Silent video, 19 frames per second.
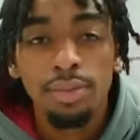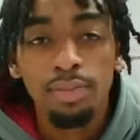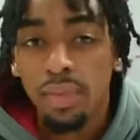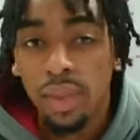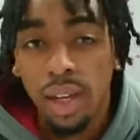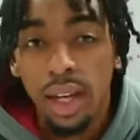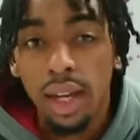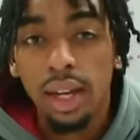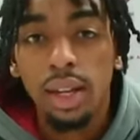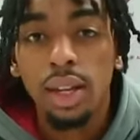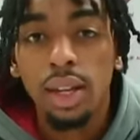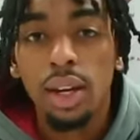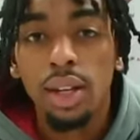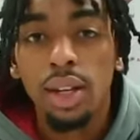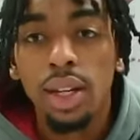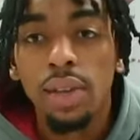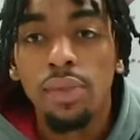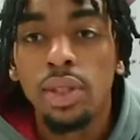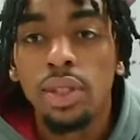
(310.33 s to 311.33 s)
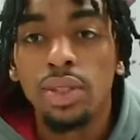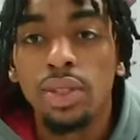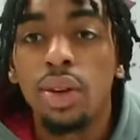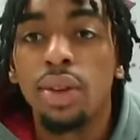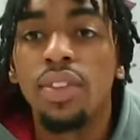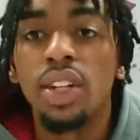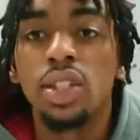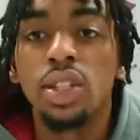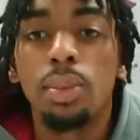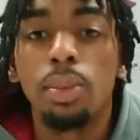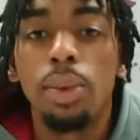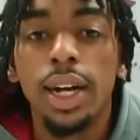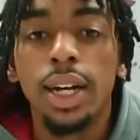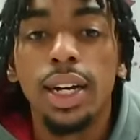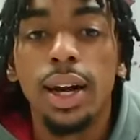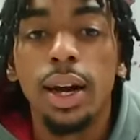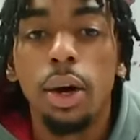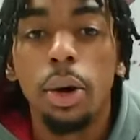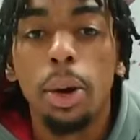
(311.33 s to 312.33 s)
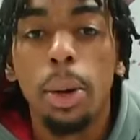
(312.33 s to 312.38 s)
And, you know, the defense will eventually break down.